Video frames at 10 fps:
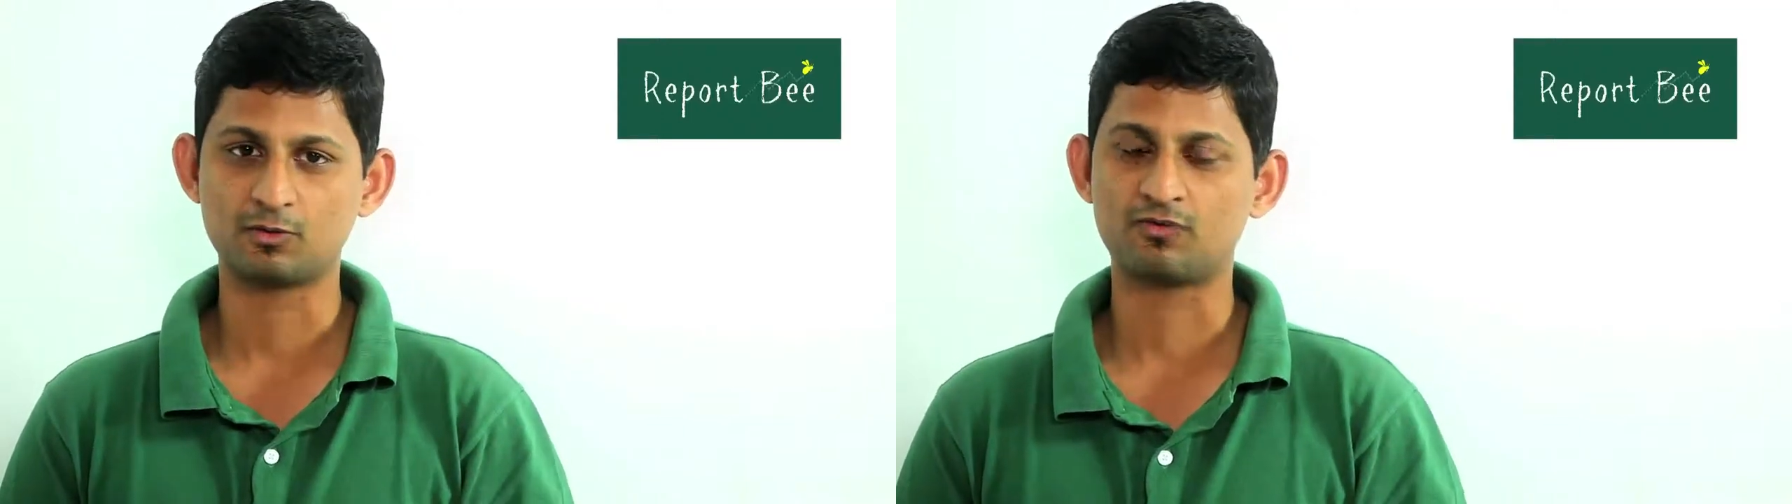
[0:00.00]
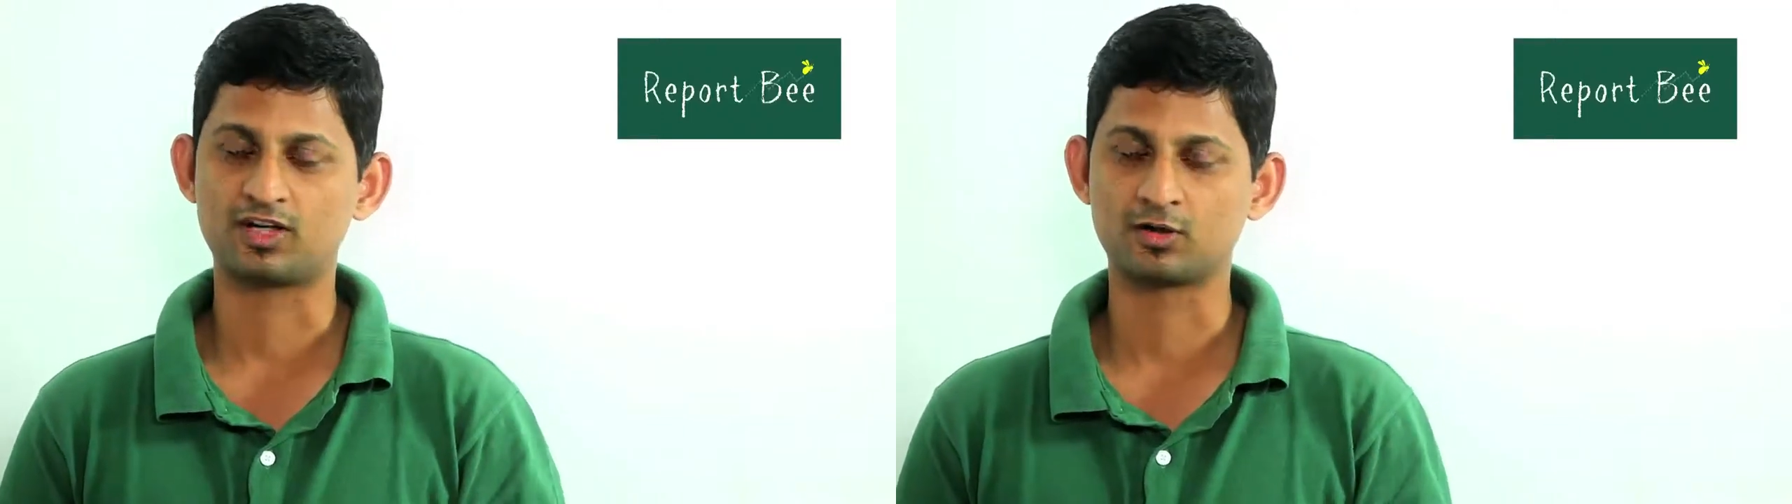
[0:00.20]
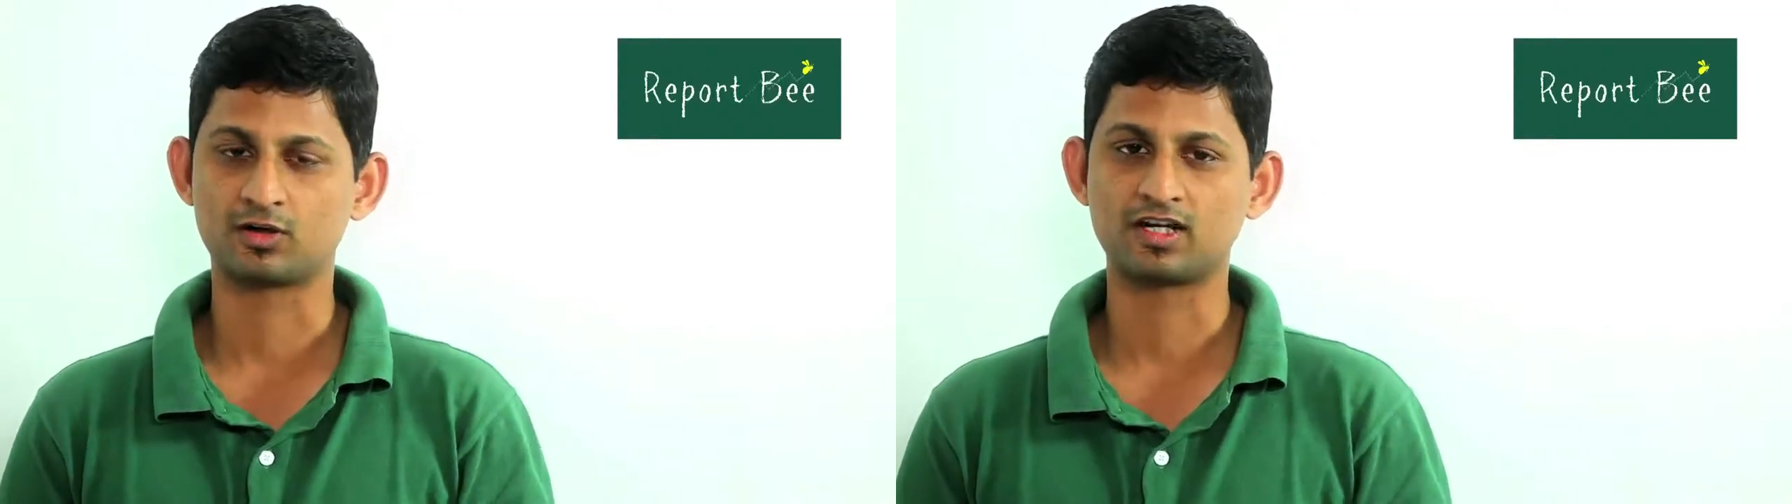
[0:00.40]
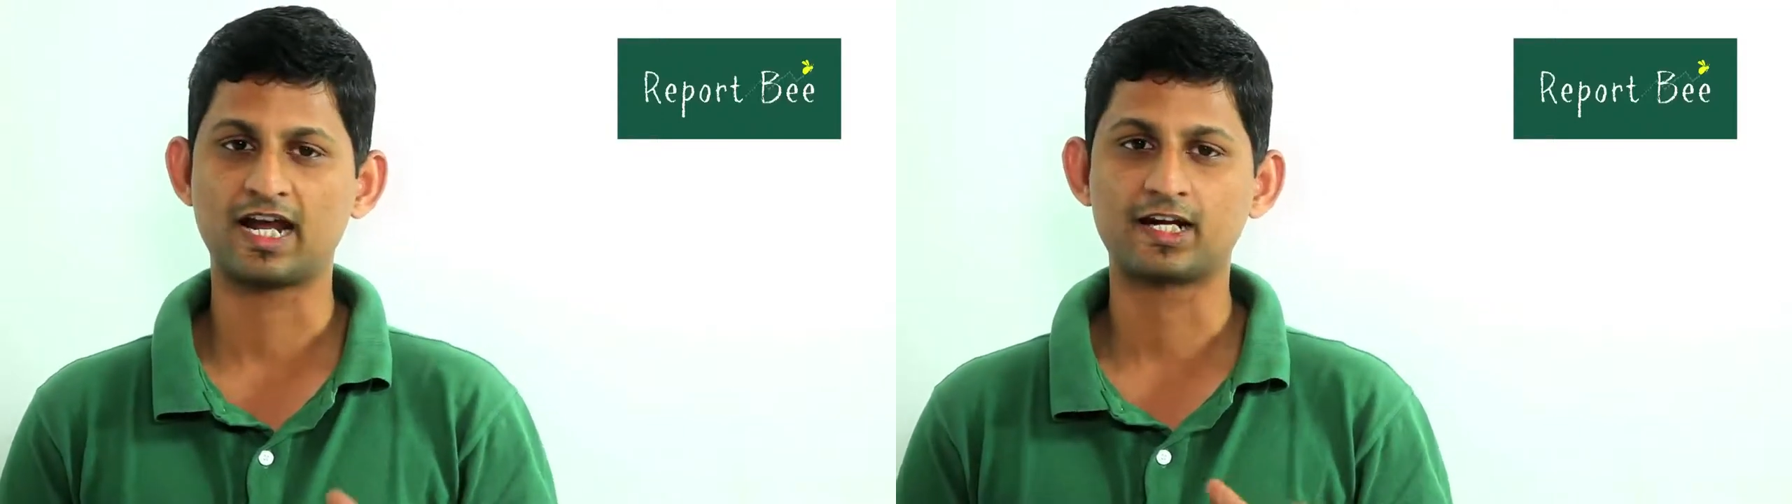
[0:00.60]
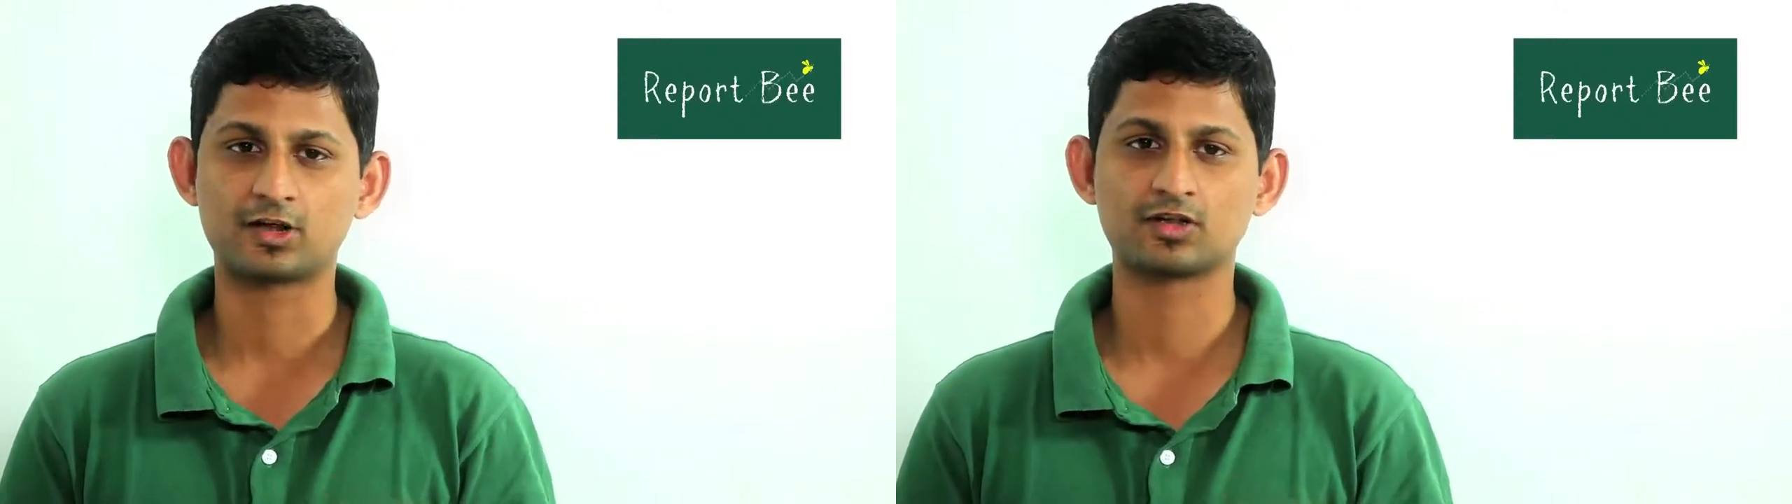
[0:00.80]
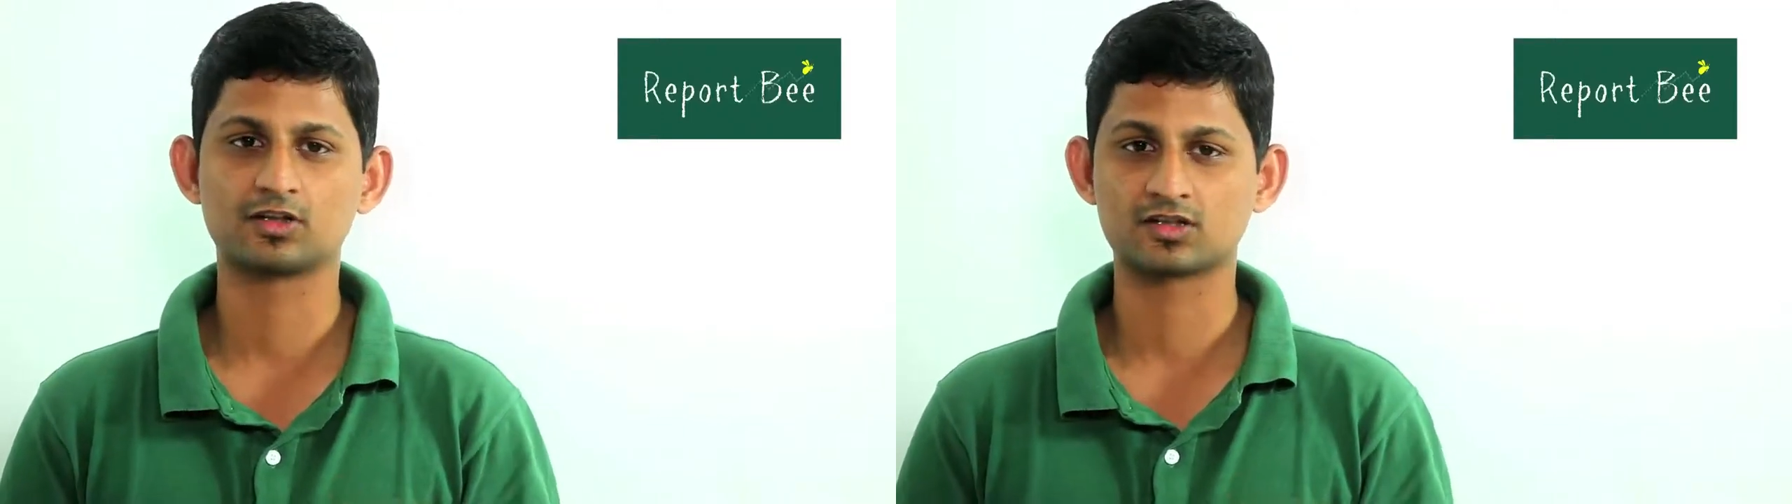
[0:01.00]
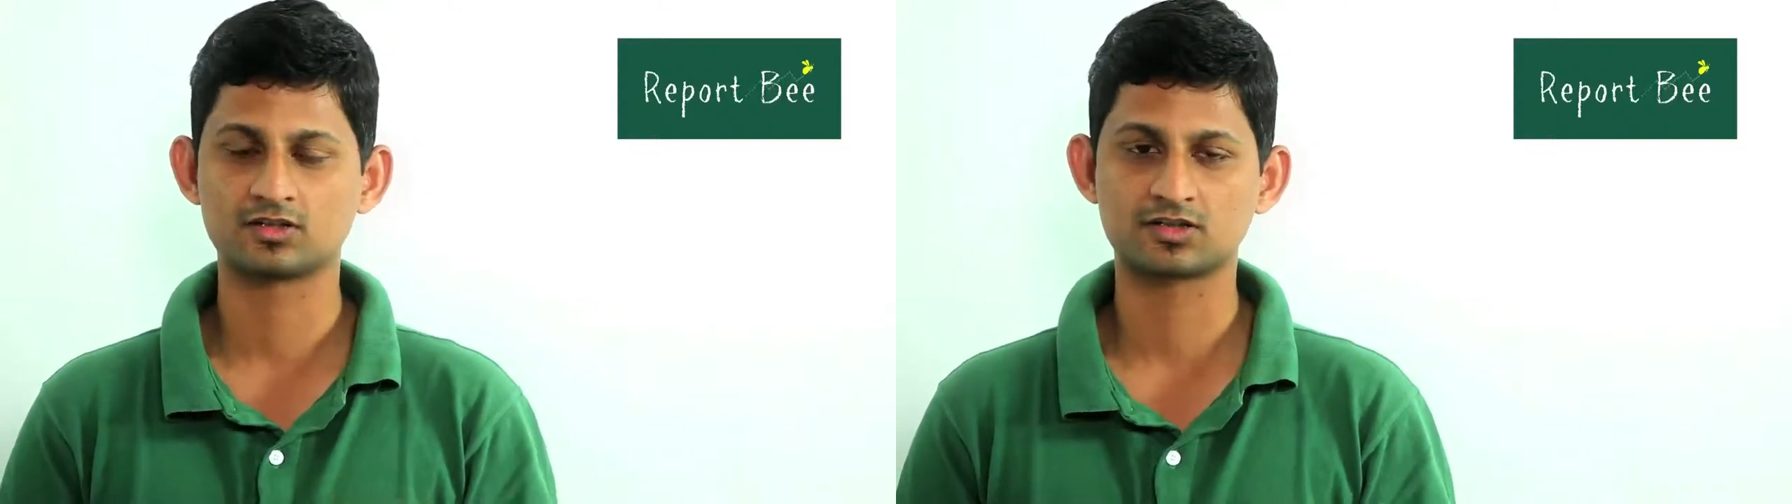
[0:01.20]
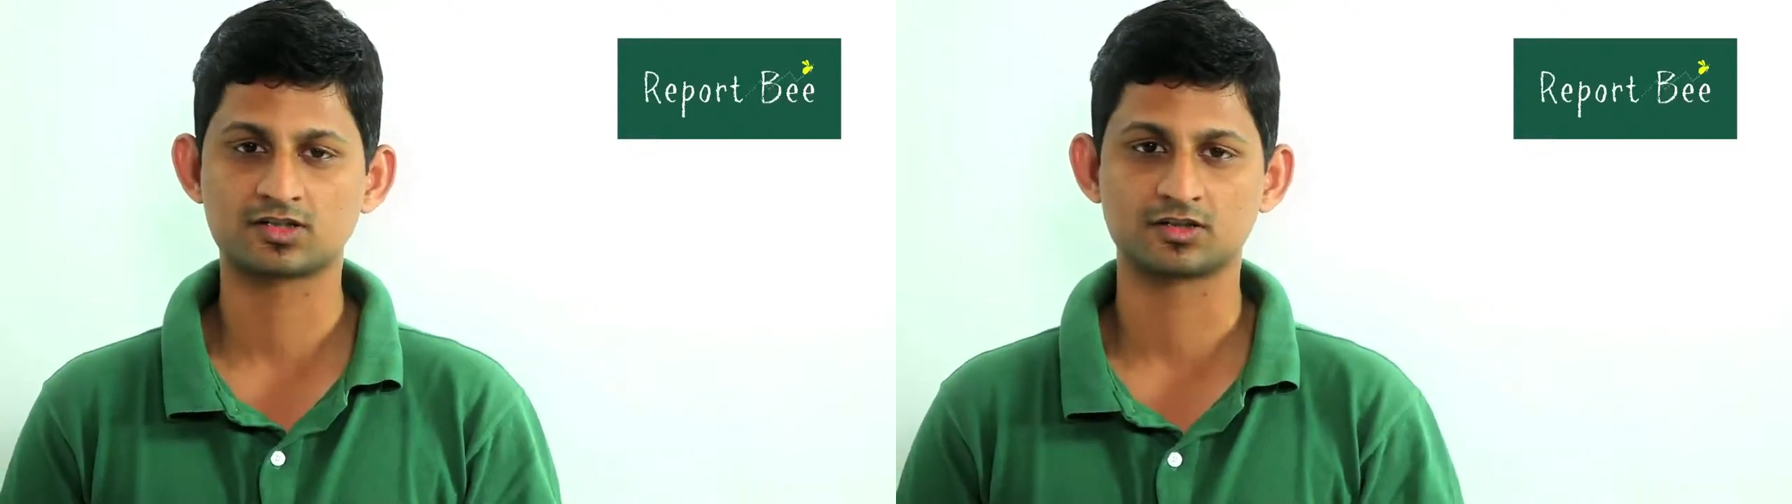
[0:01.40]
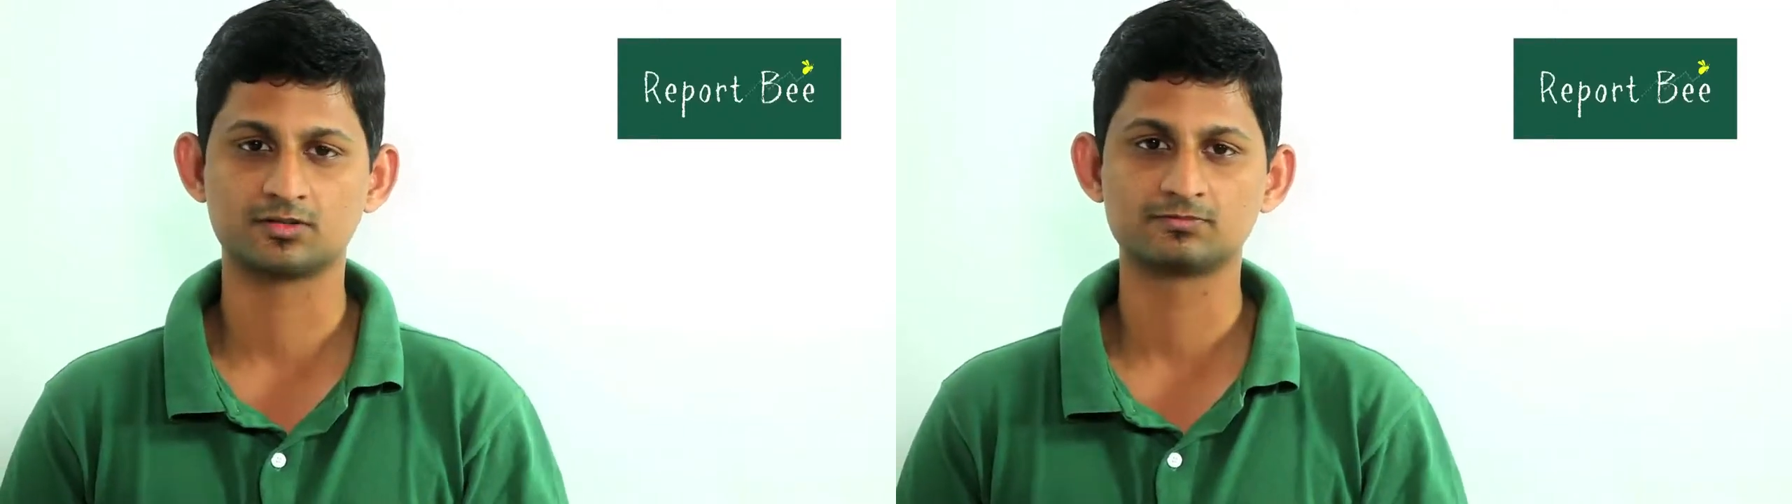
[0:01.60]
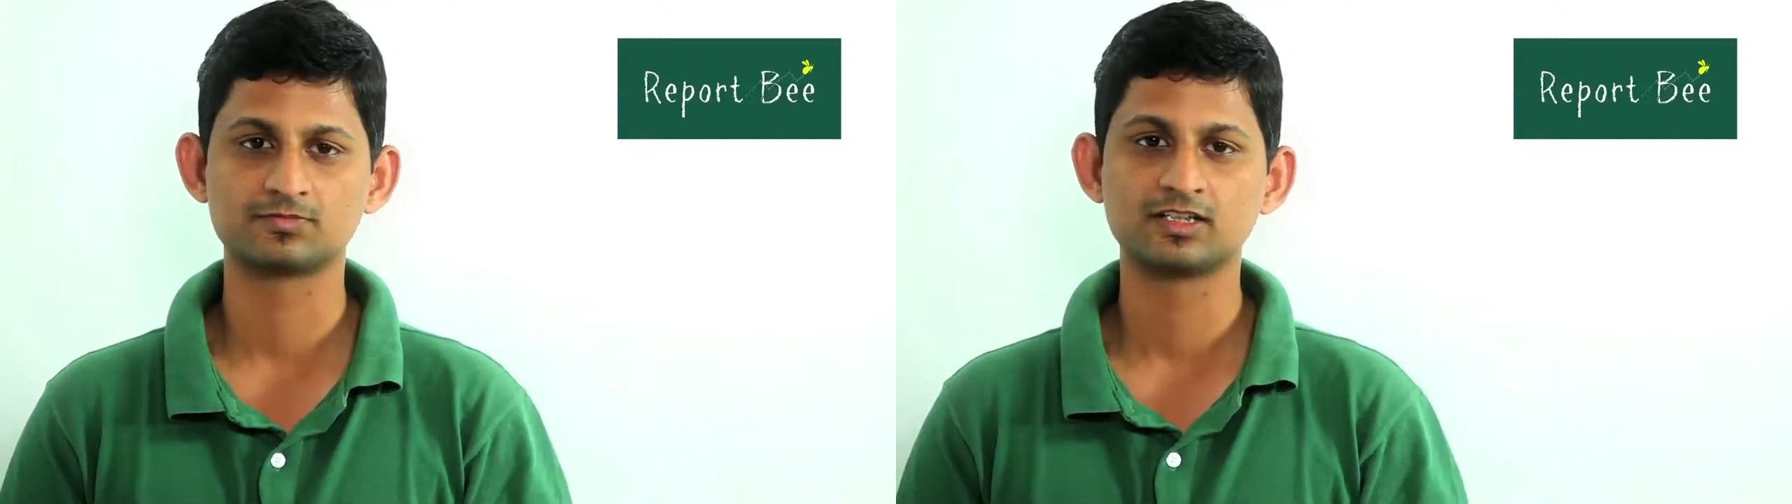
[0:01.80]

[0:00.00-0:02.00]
where you can enter your search term